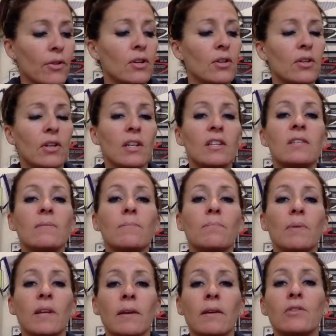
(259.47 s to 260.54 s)
then you need to
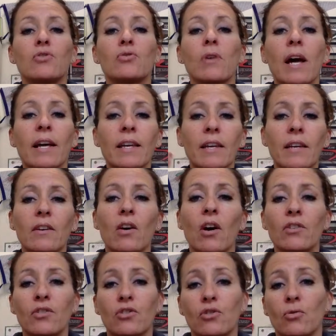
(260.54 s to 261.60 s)
be tracking it
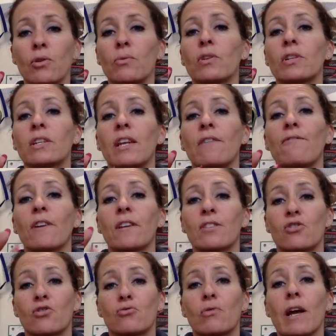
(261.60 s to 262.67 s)
on your 21-day
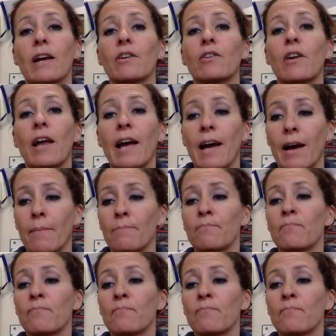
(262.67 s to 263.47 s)
fix tracker app.